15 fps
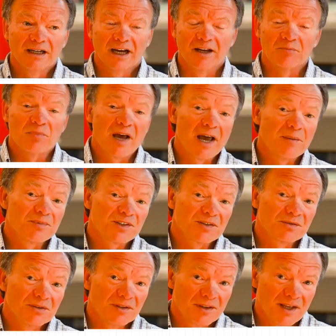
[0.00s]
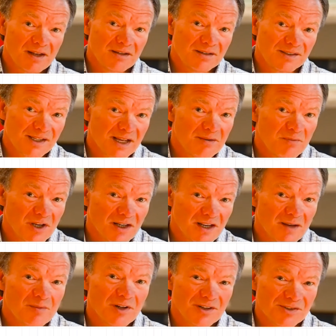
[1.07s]
and perhaps then send me an
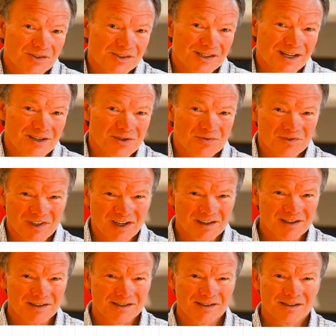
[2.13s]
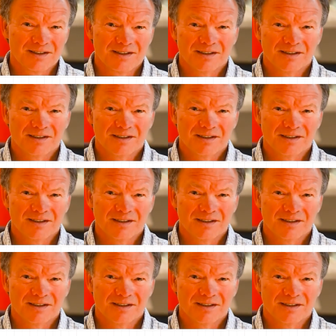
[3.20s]
email to say you've done it,